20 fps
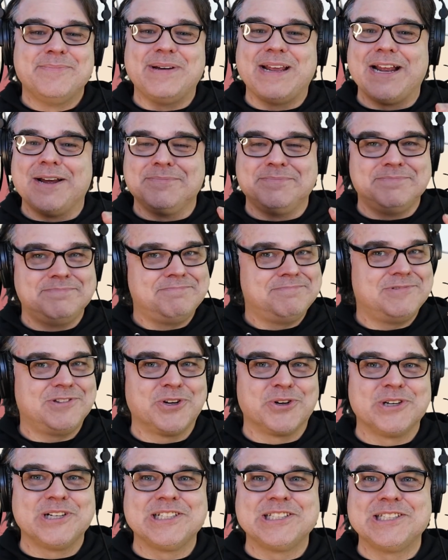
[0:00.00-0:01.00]
But I'm
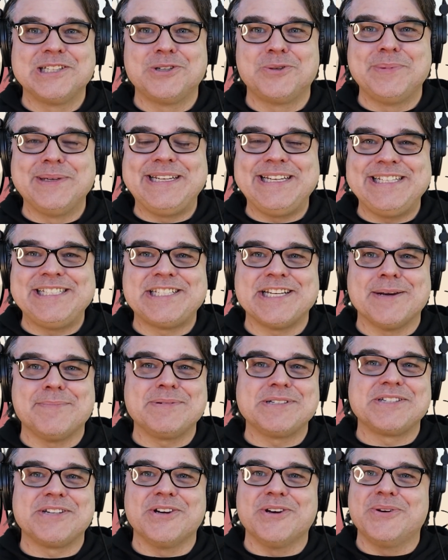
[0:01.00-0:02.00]
learning a little bit each
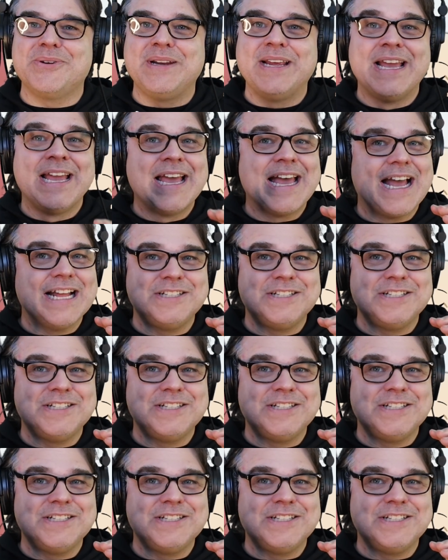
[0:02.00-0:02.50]
episode.